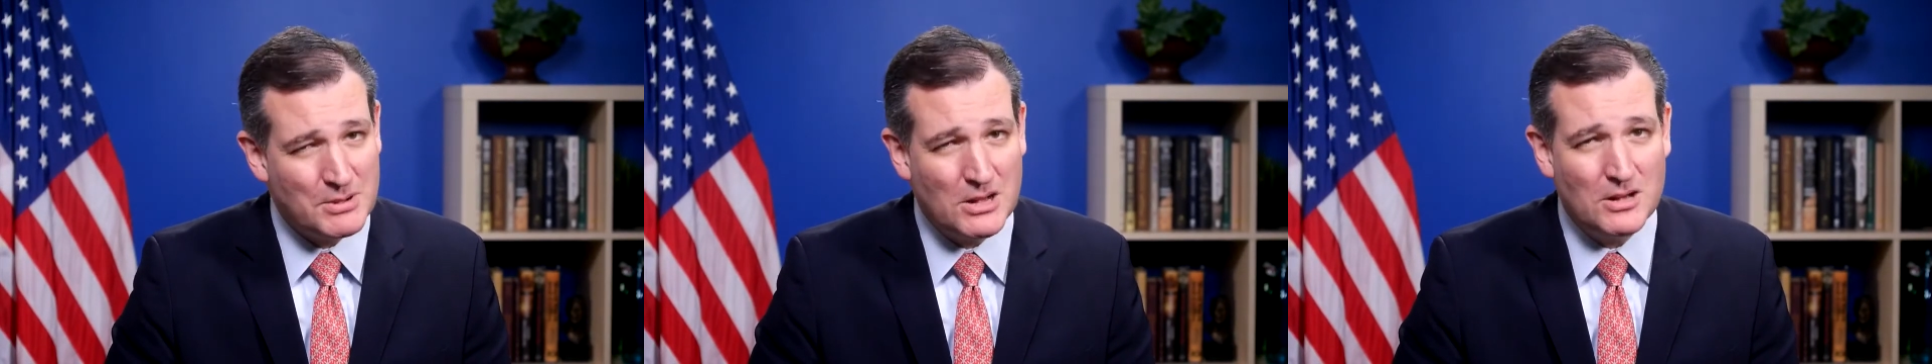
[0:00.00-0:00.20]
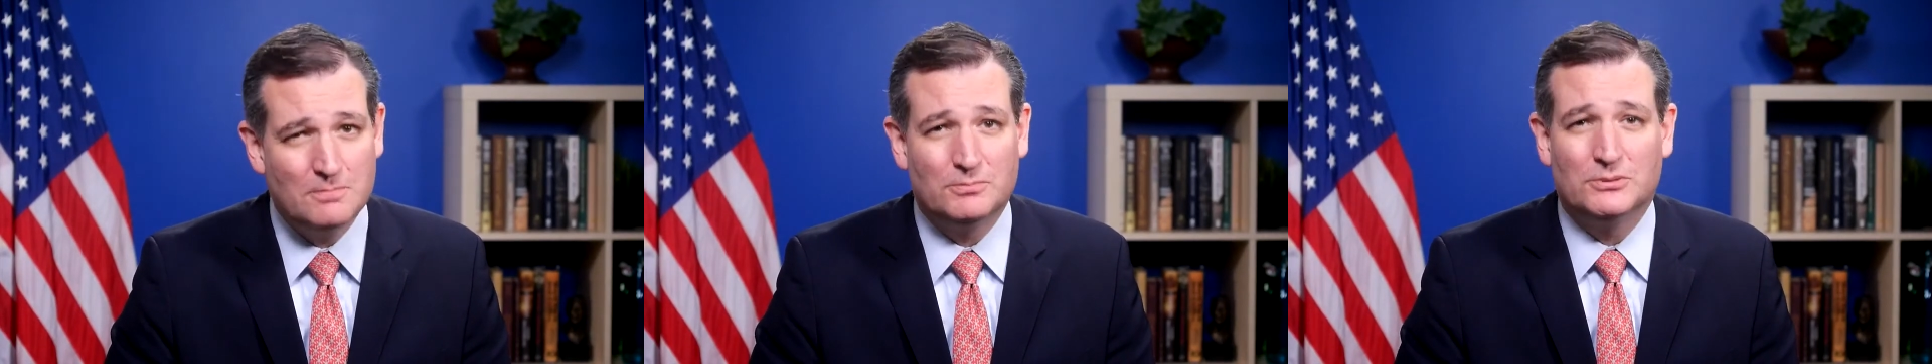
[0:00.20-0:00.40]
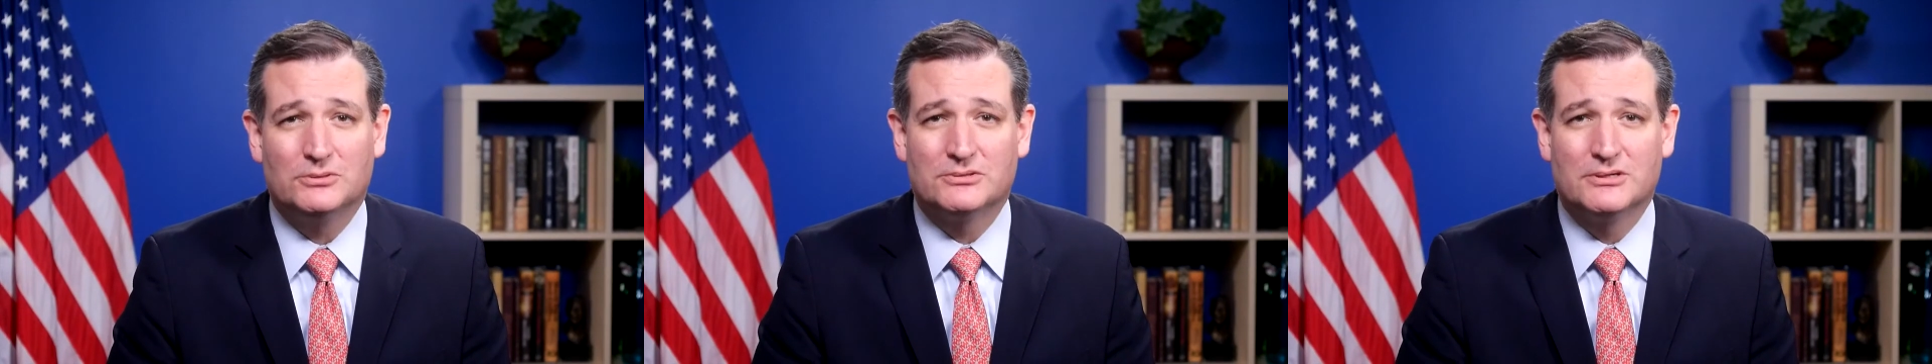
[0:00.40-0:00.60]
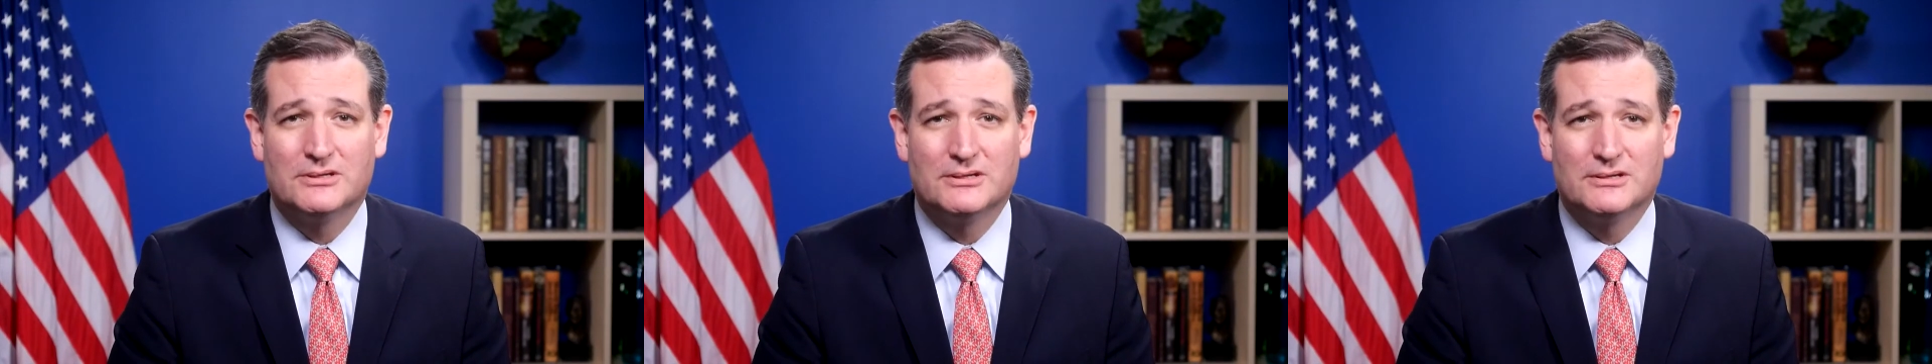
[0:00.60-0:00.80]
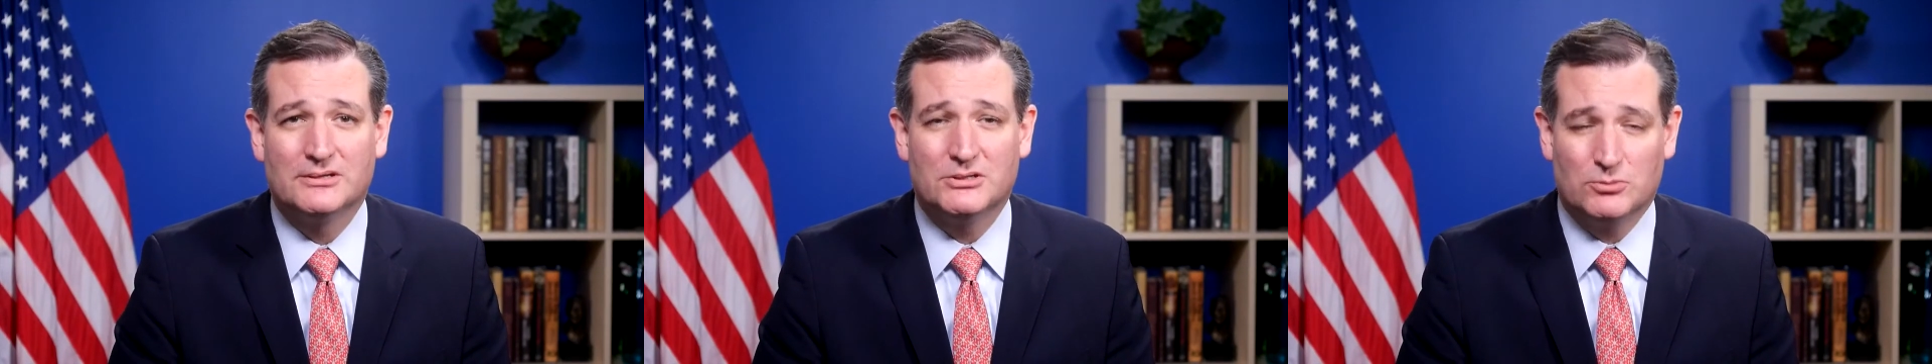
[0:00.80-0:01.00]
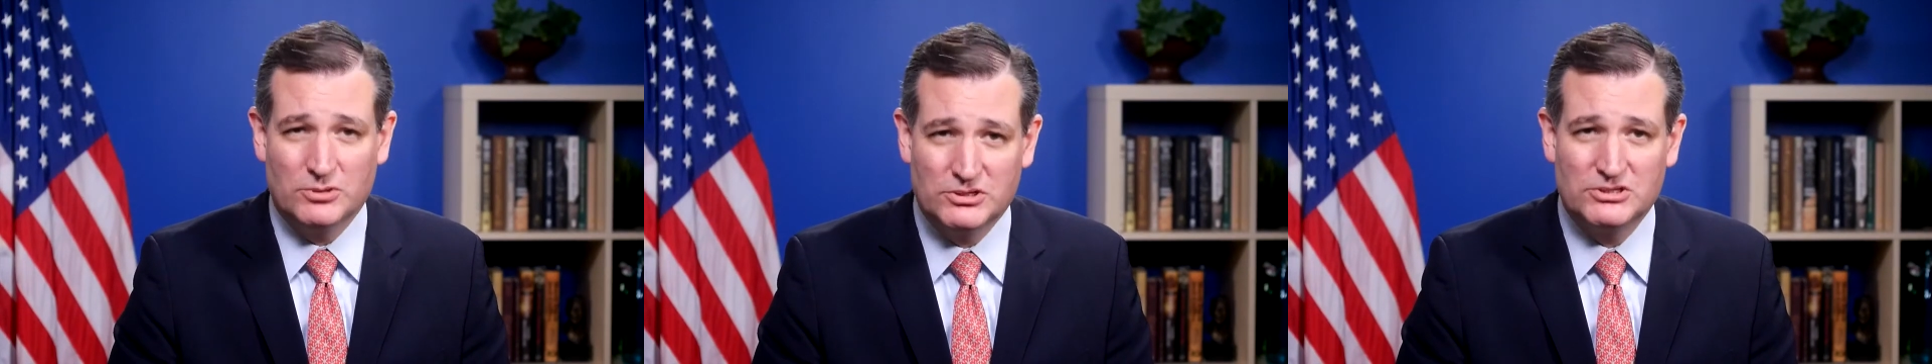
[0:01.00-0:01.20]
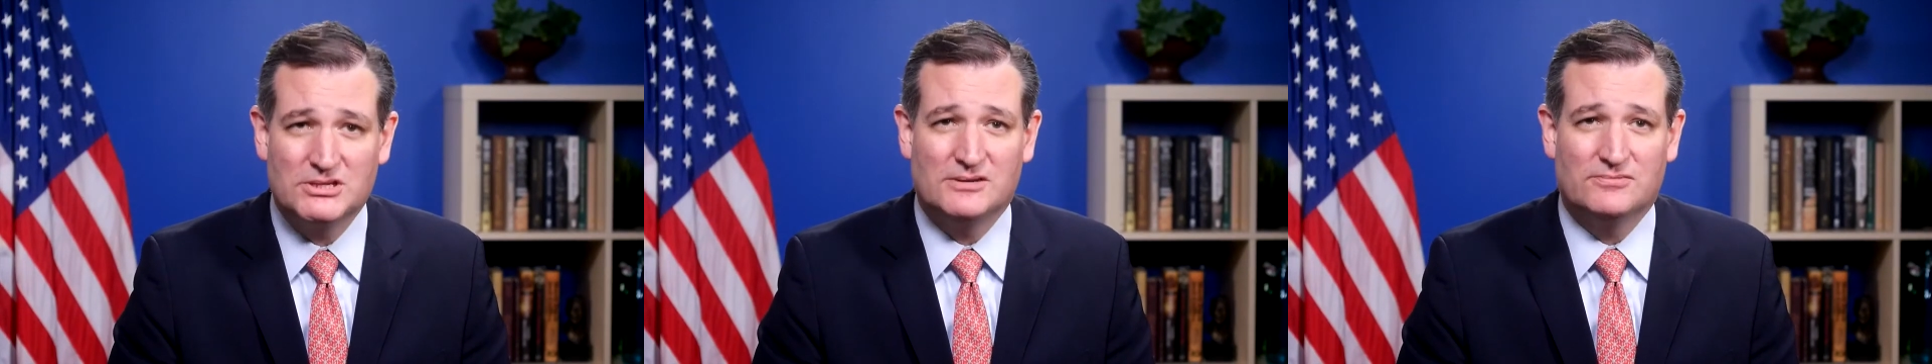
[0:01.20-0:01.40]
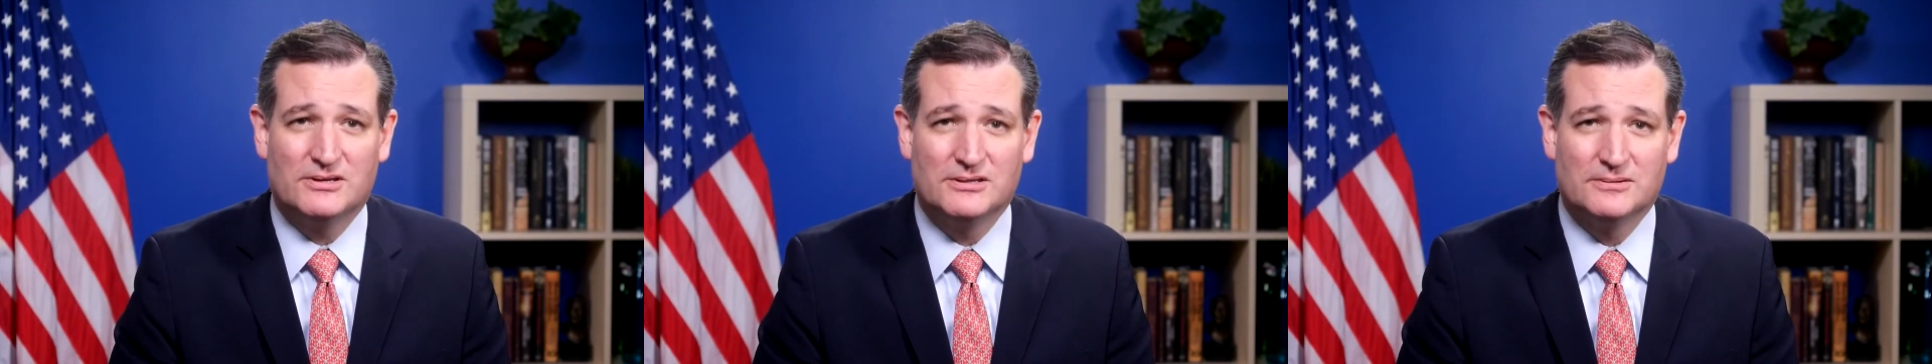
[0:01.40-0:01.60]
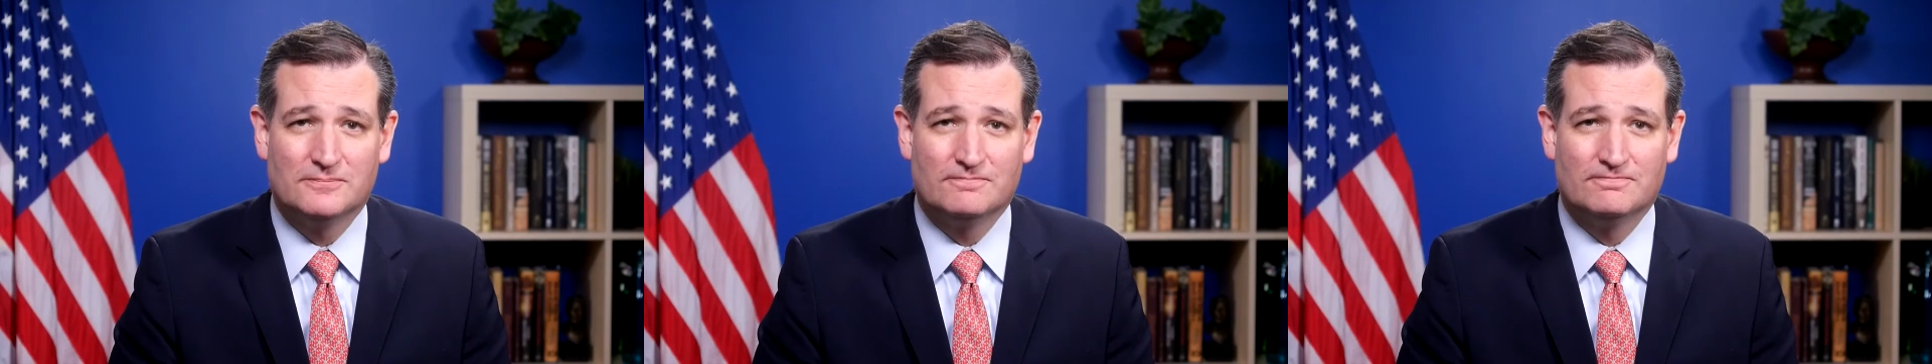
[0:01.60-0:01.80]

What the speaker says: humbled to receive it.